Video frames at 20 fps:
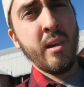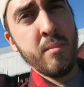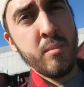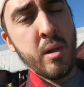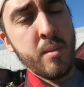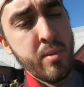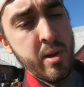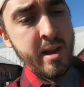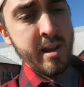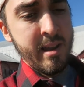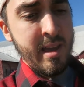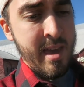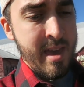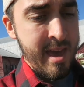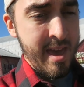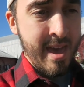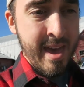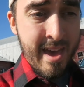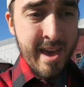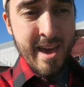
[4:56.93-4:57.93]
think I'm going to bring
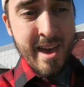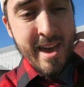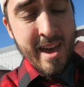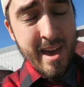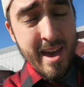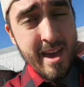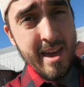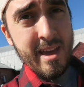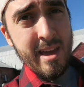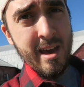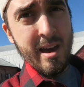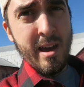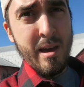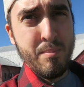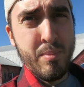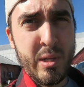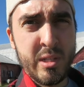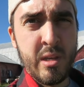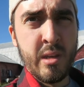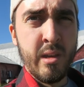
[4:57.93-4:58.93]
a uh,
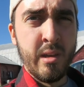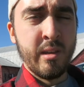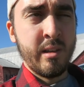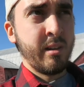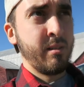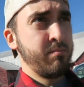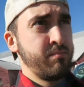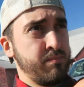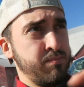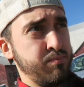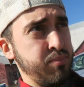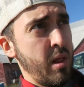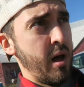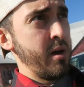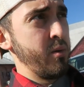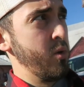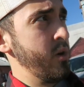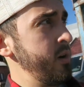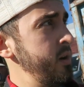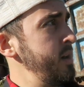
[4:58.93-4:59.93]
piece of
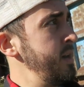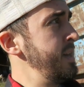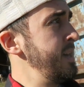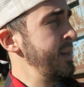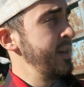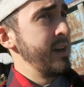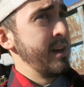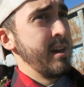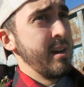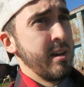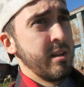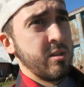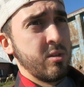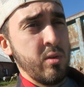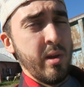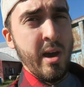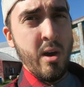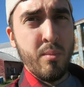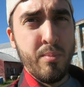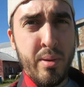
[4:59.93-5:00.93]
plywood
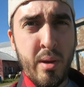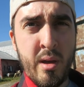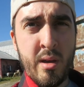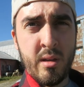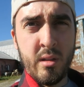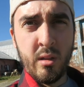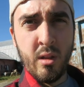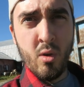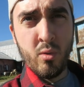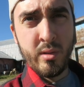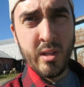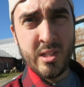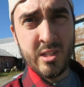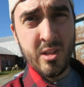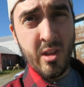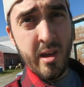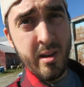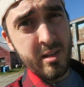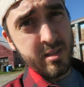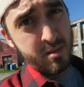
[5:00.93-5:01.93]
to help load the
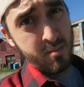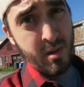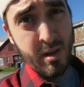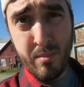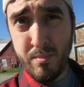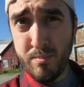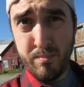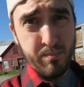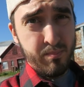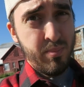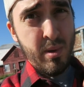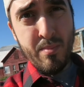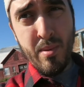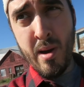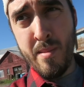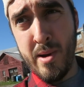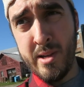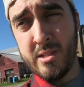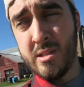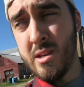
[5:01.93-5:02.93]
sled because I'm going to be
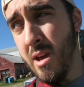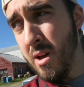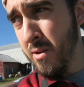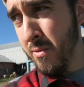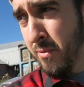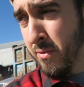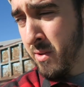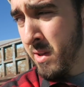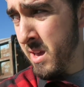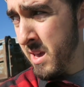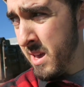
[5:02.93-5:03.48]
by myself